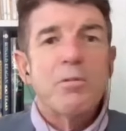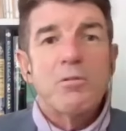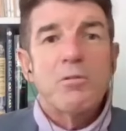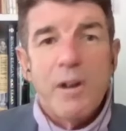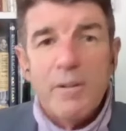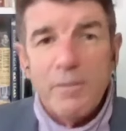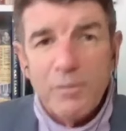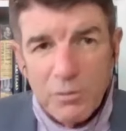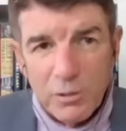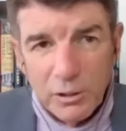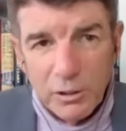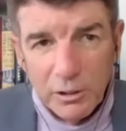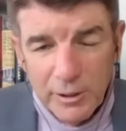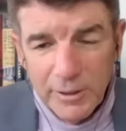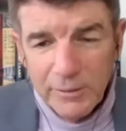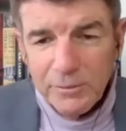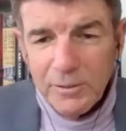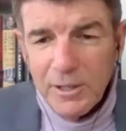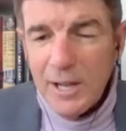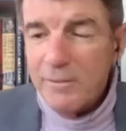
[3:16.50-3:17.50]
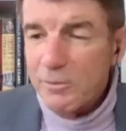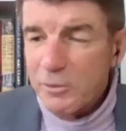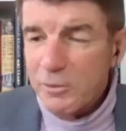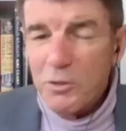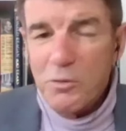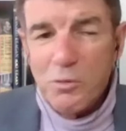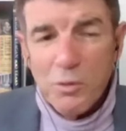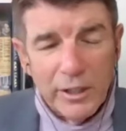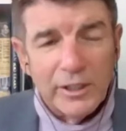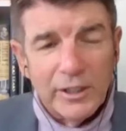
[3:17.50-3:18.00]
peripheral, if
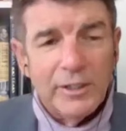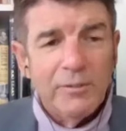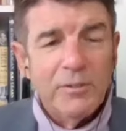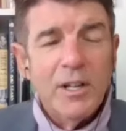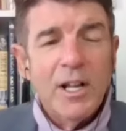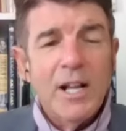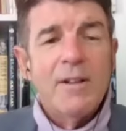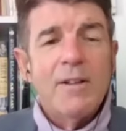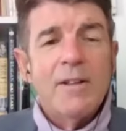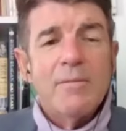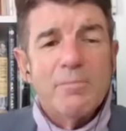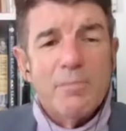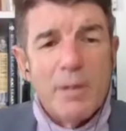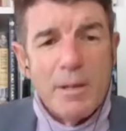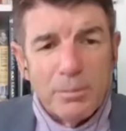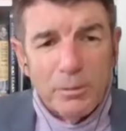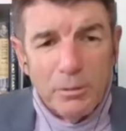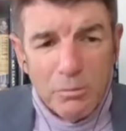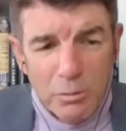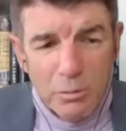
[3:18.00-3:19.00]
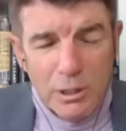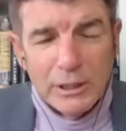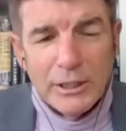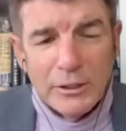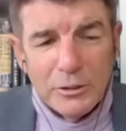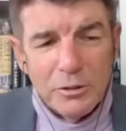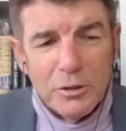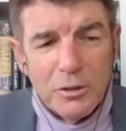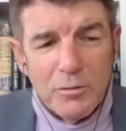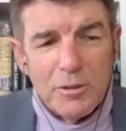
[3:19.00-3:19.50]
you will. People
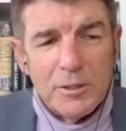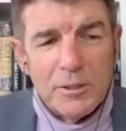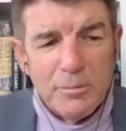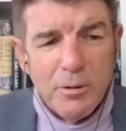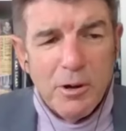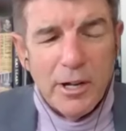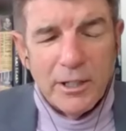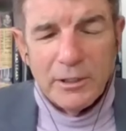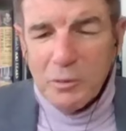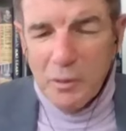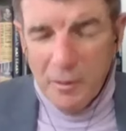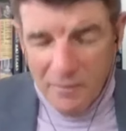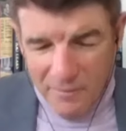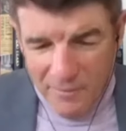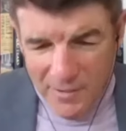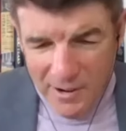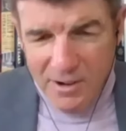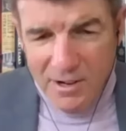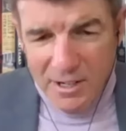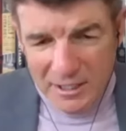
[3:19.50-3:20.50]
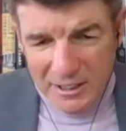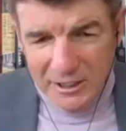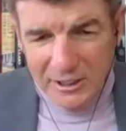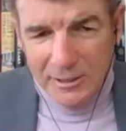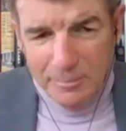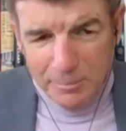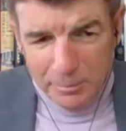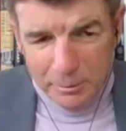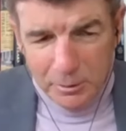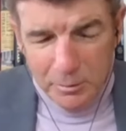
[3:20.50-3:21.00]
really do respond to a very
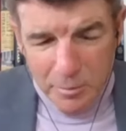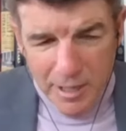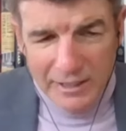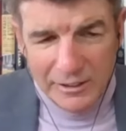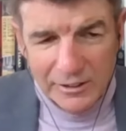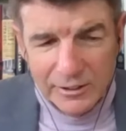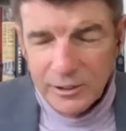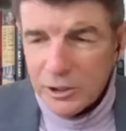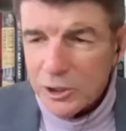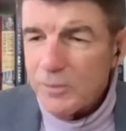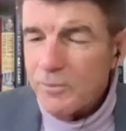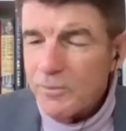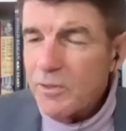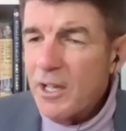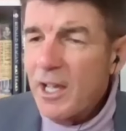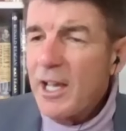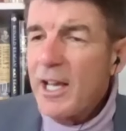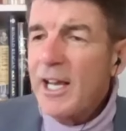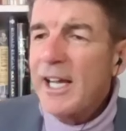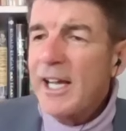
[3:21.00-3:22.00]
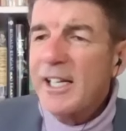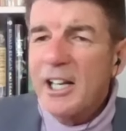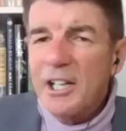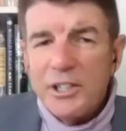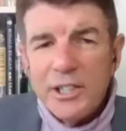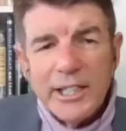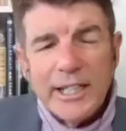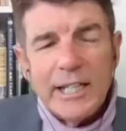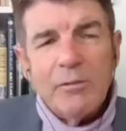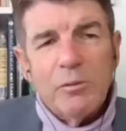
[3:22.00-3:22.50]
simple message, and
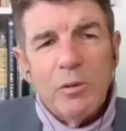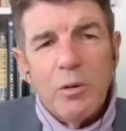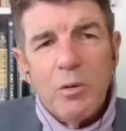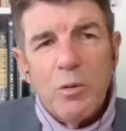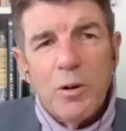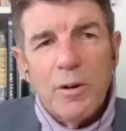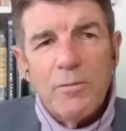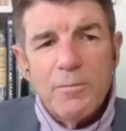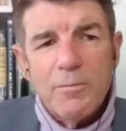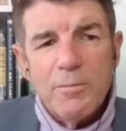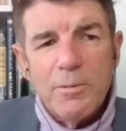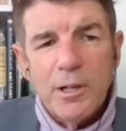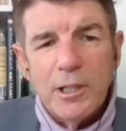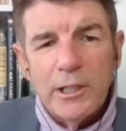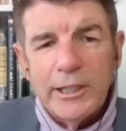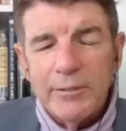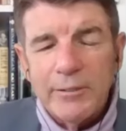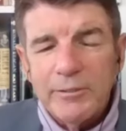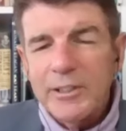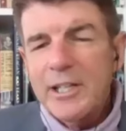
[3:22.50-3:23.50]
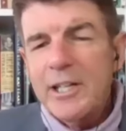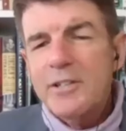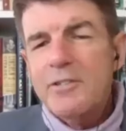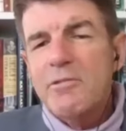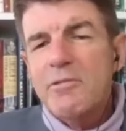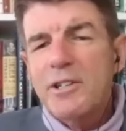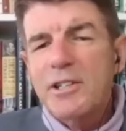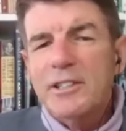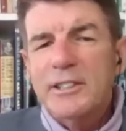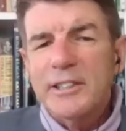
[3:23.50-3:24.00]
I think it will work for Poilievre. The
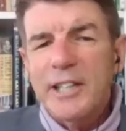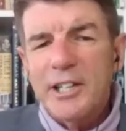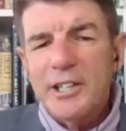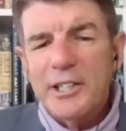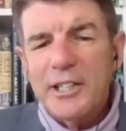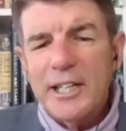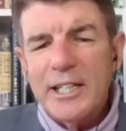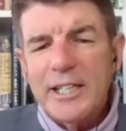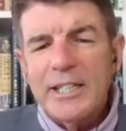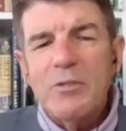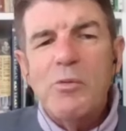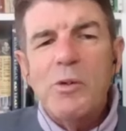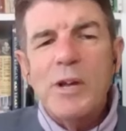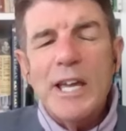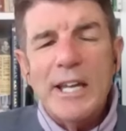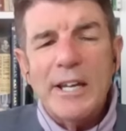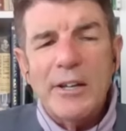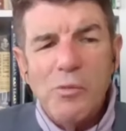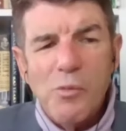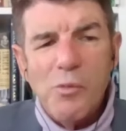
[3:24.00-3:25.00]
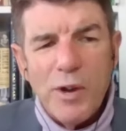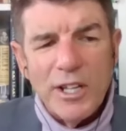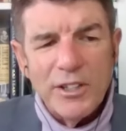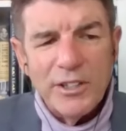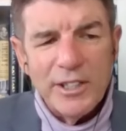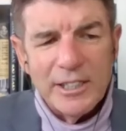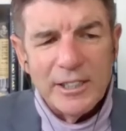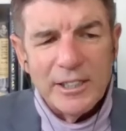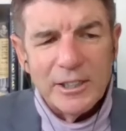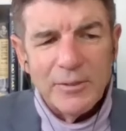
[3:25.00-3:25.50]
other reason I think he can
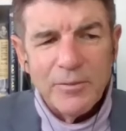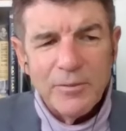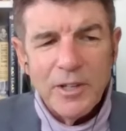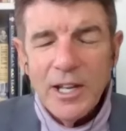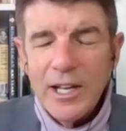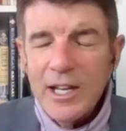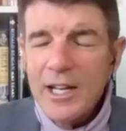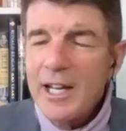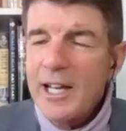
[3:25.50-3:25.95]
win this